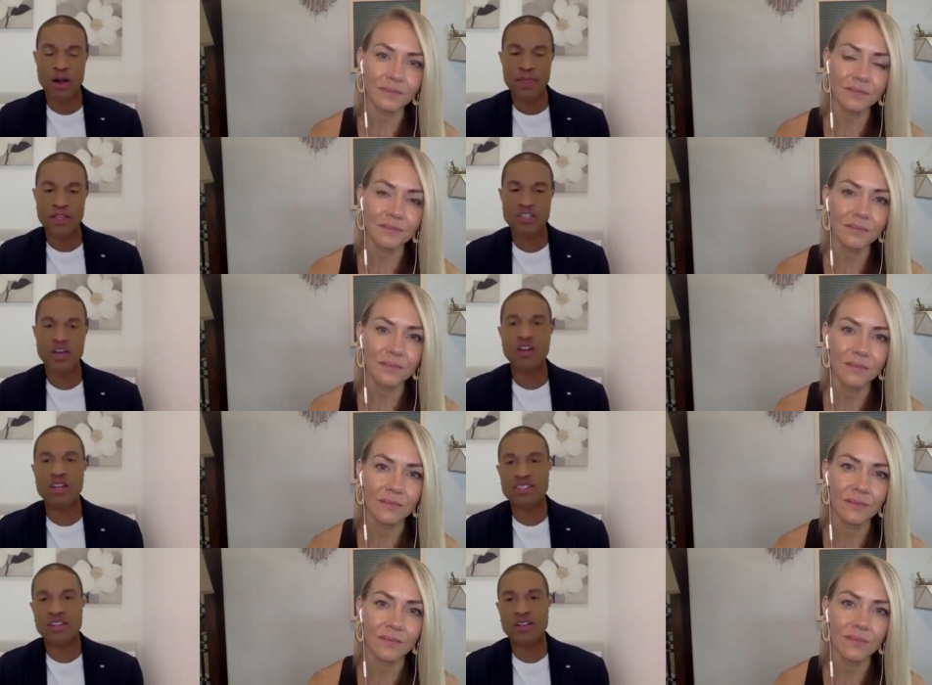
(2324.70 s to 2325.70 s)
Speaker 1: it's not
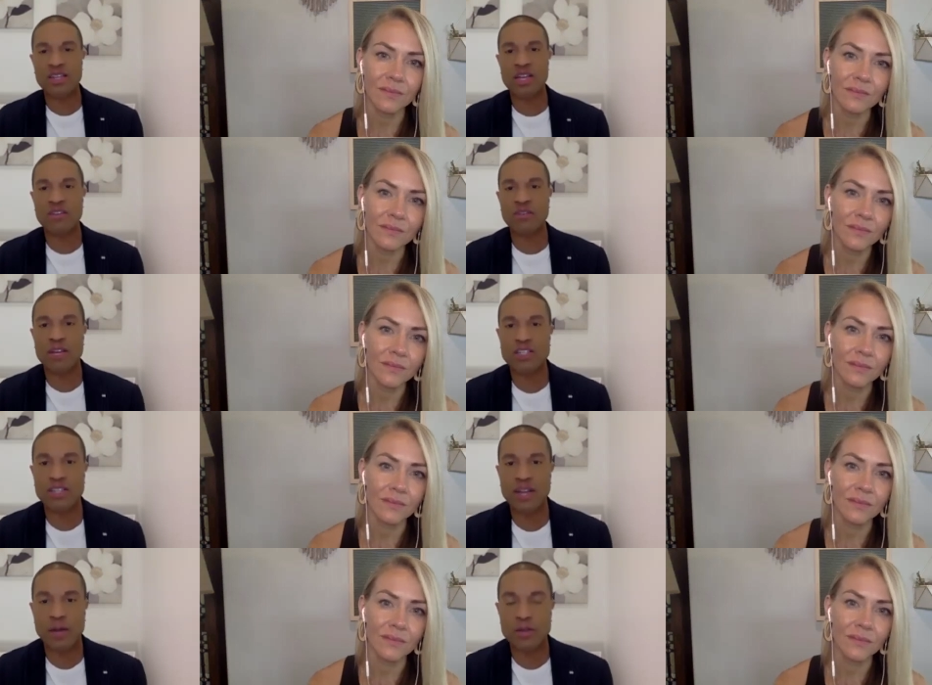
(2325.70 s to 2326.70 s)
necessarily the information
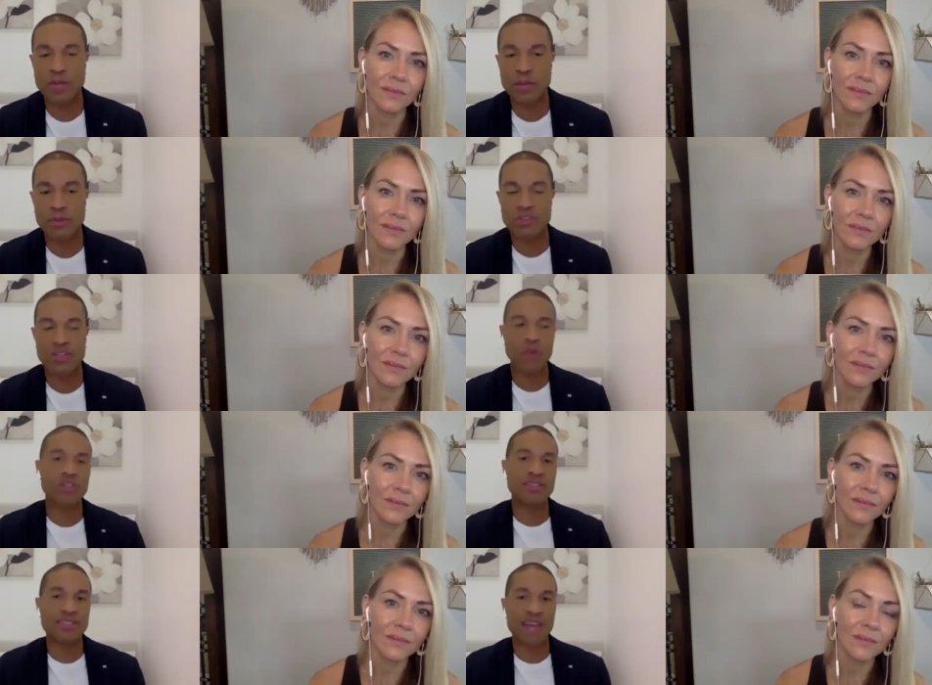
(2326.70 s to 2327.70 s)
that helps people. It's not what you
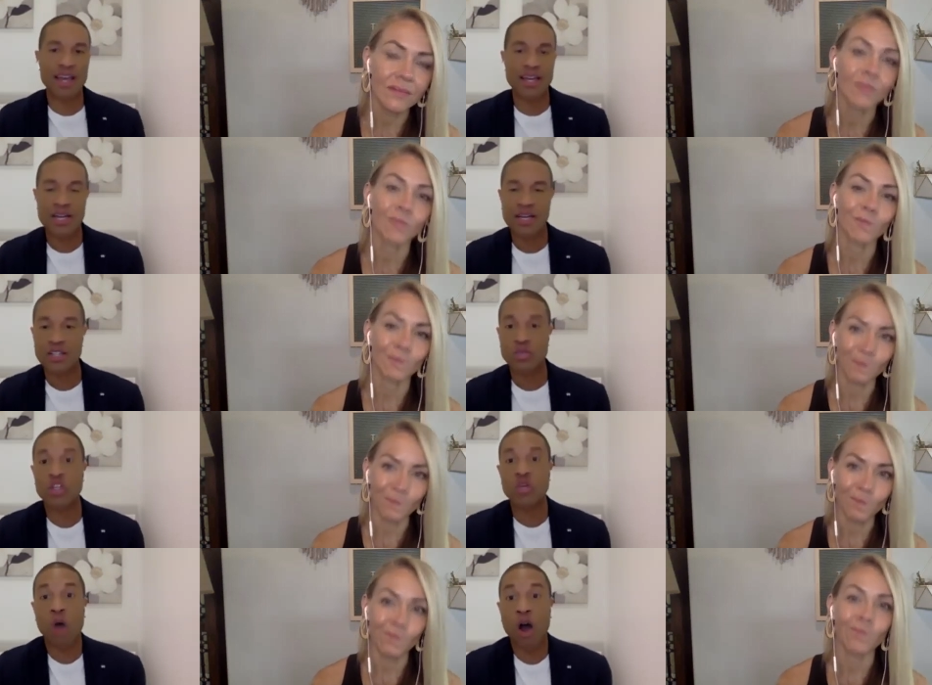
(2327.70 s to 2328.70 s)
say. It's what
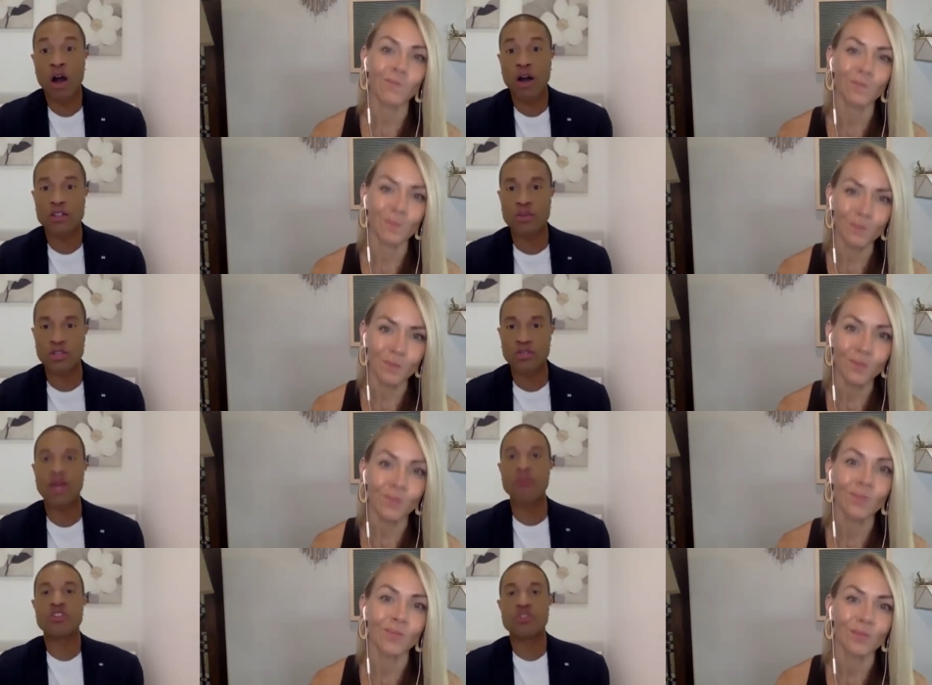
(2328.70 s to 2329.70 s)
you are. It's what you
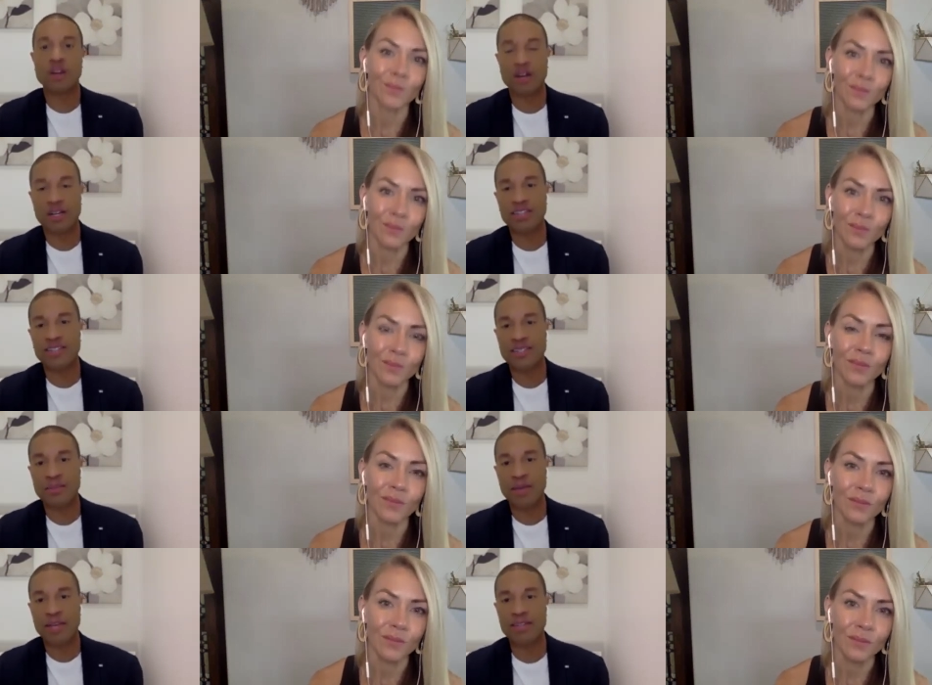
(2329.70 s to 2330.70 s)
demonstrate on a consistent
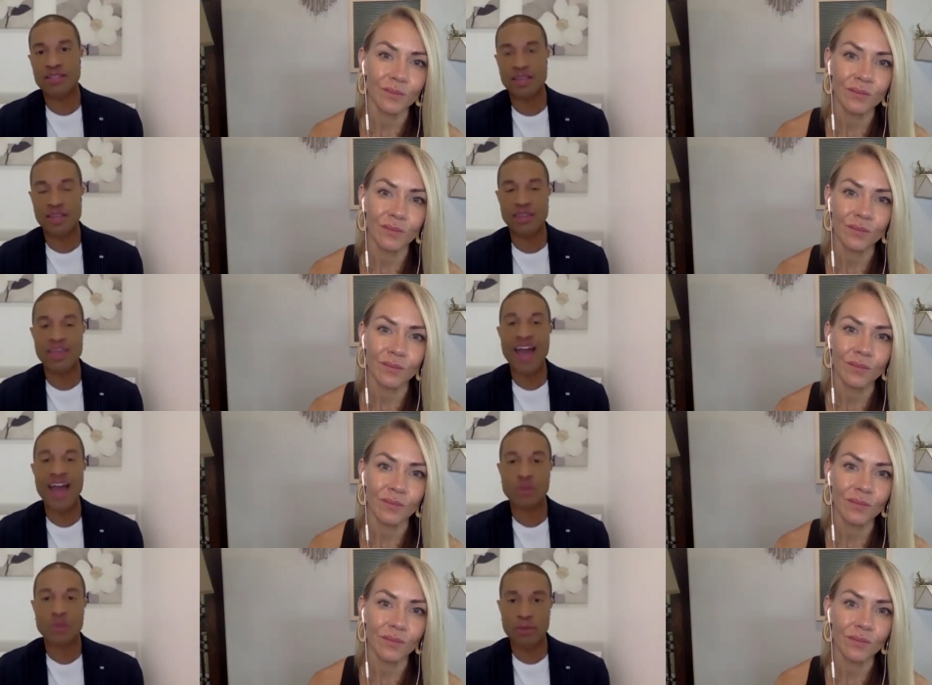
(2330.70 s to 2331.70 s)
basis. I think that is
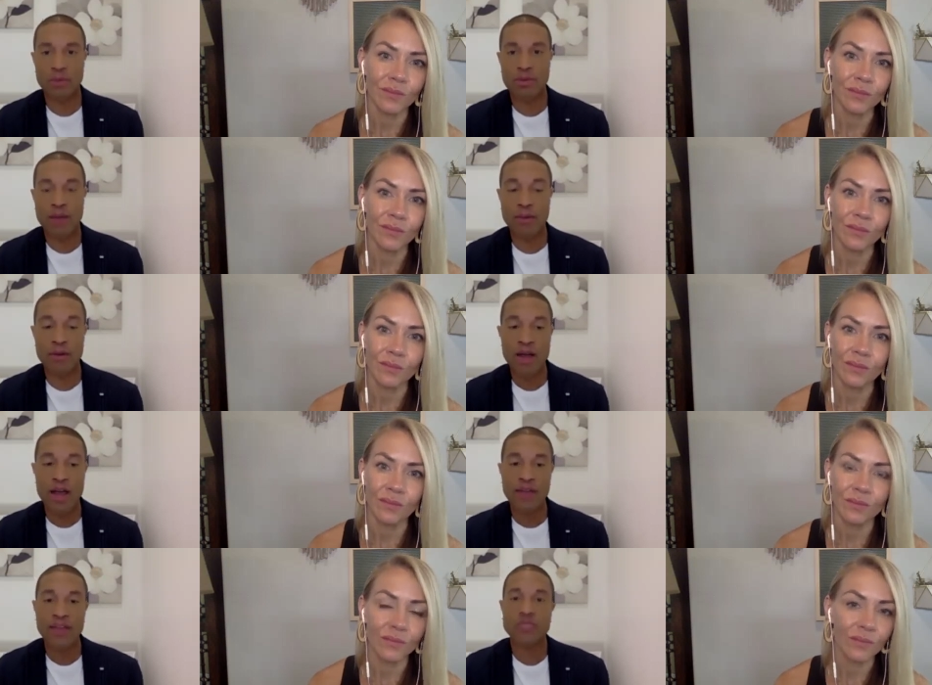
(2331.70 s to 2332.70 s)
what people remember,
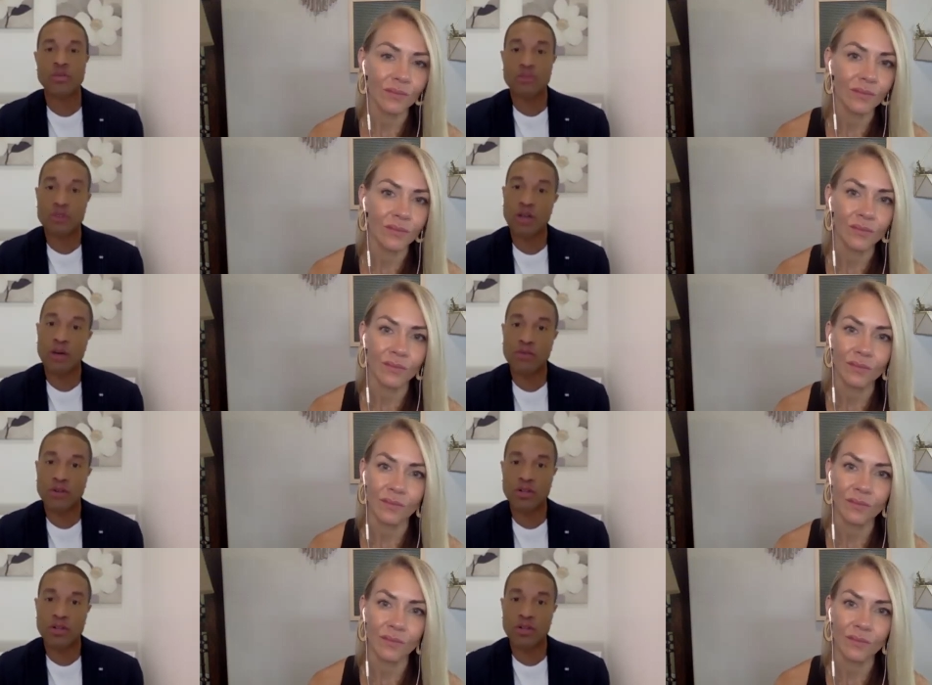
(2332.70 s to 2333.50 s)
and that's what's most helpful.